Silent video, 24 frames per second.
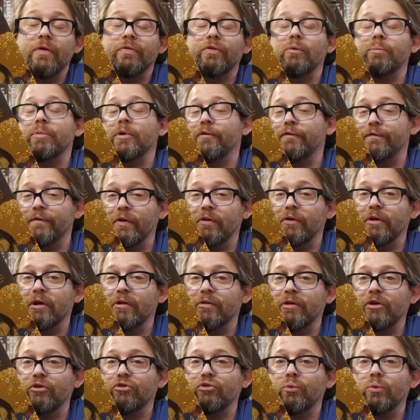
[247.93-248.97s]
There'll be
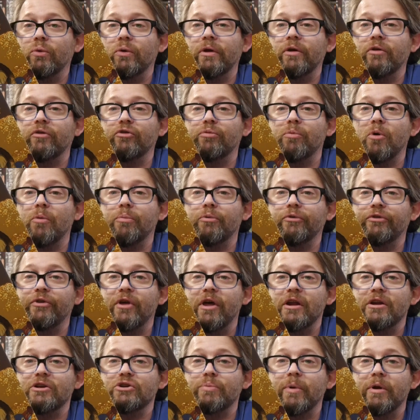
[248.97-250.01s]
affiliate links, so we get a small
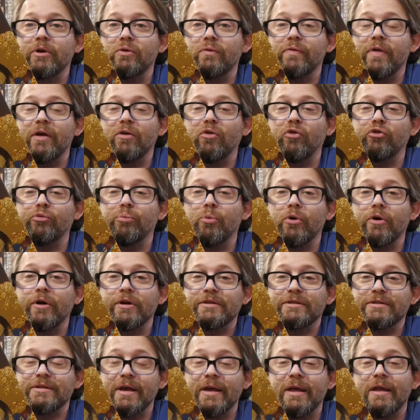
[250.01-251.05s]
percentage. By doing that, you'll support
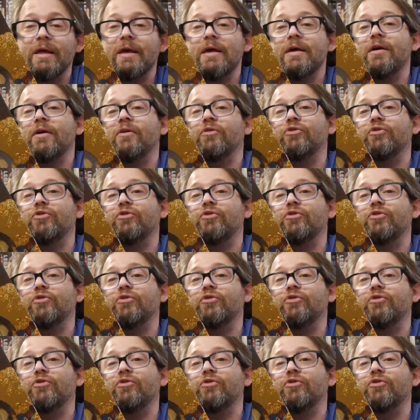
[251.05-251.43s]
our site.